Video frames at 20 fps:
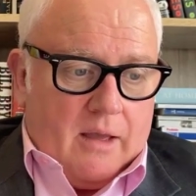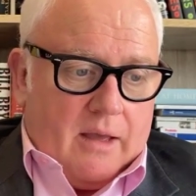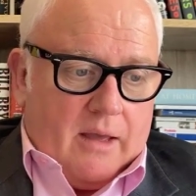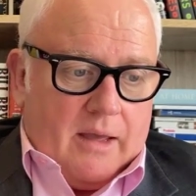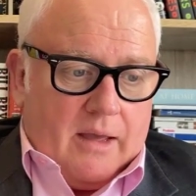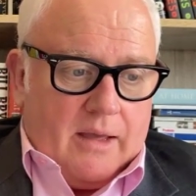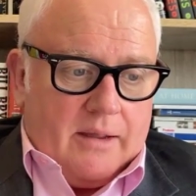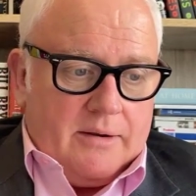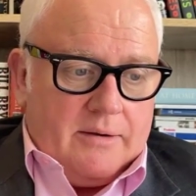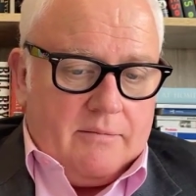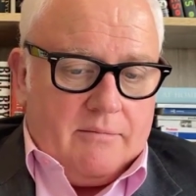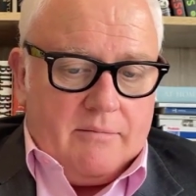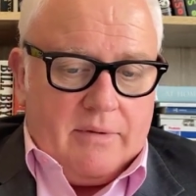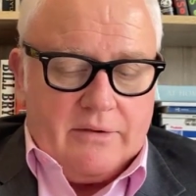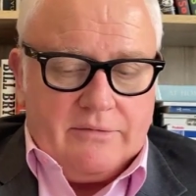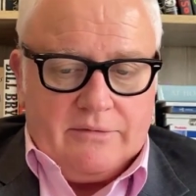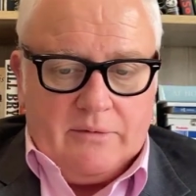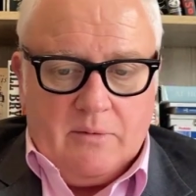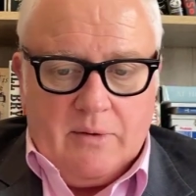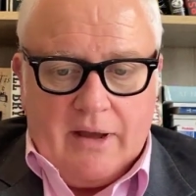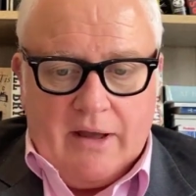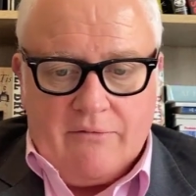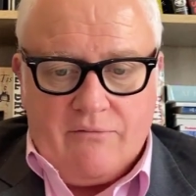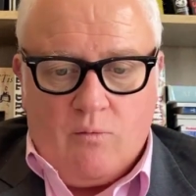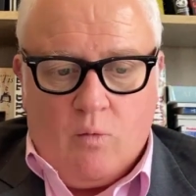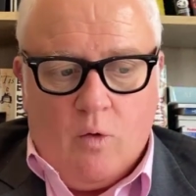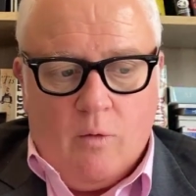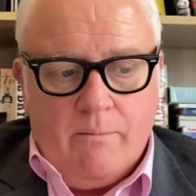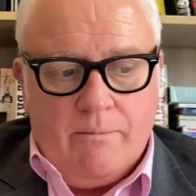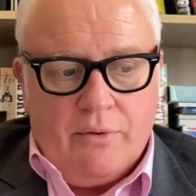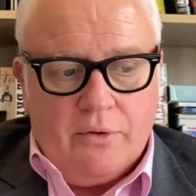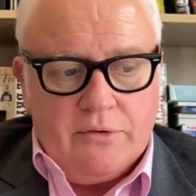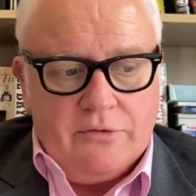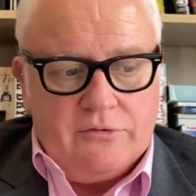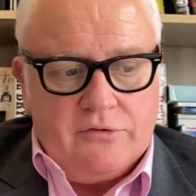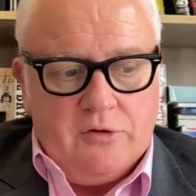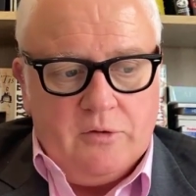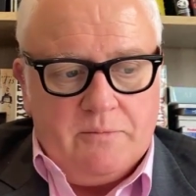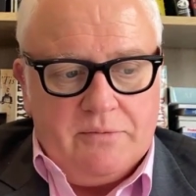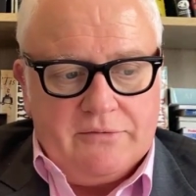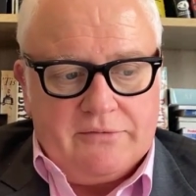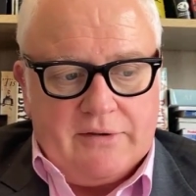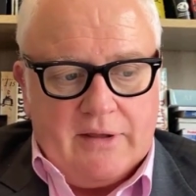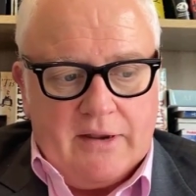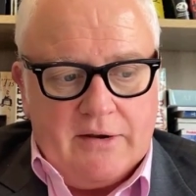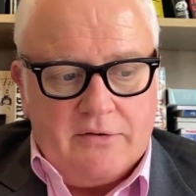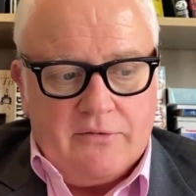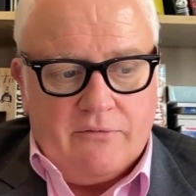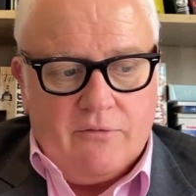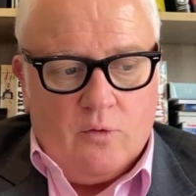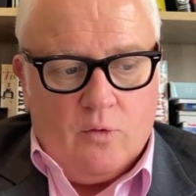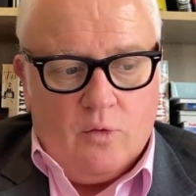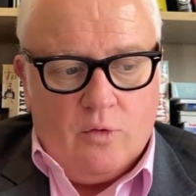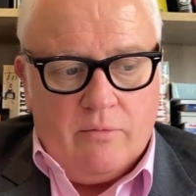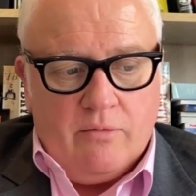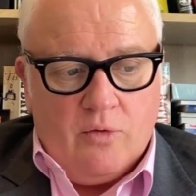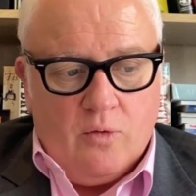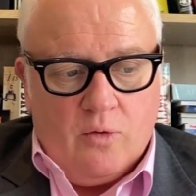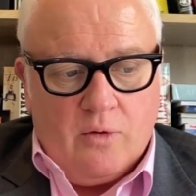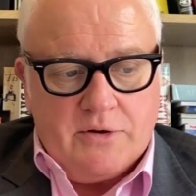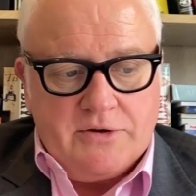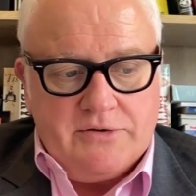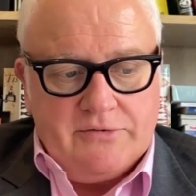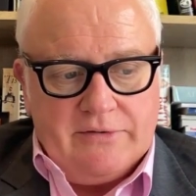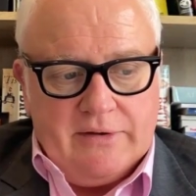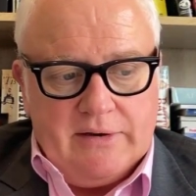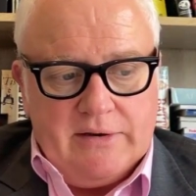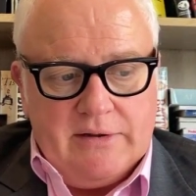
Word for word: and basically we have 1.2% of all mortgages in